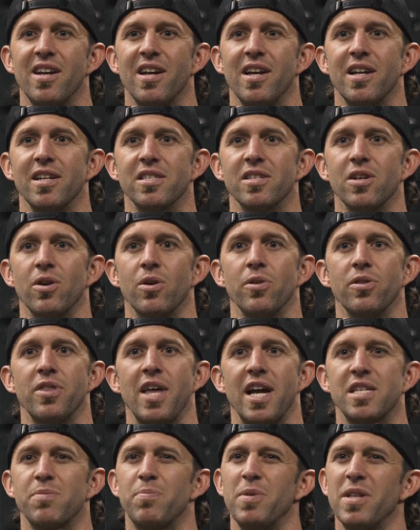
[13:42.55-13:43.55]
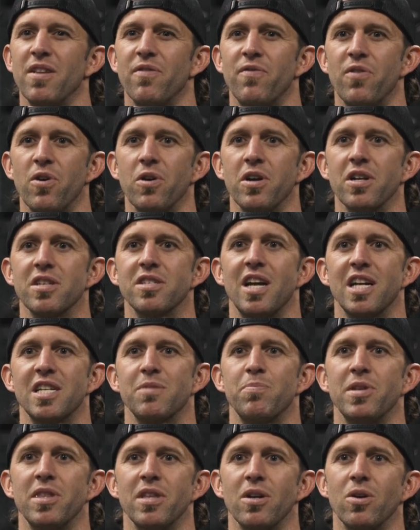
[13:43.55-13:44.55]
And so that's been the focus, that's
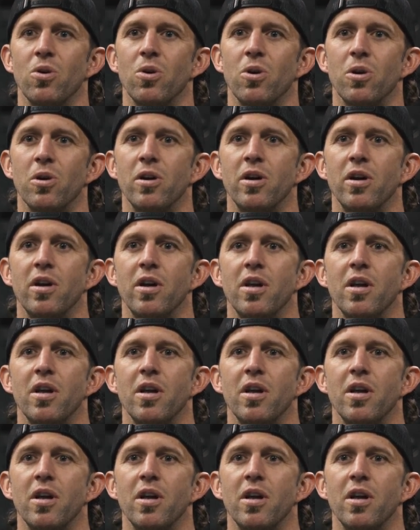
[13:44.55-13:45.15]
been the goal.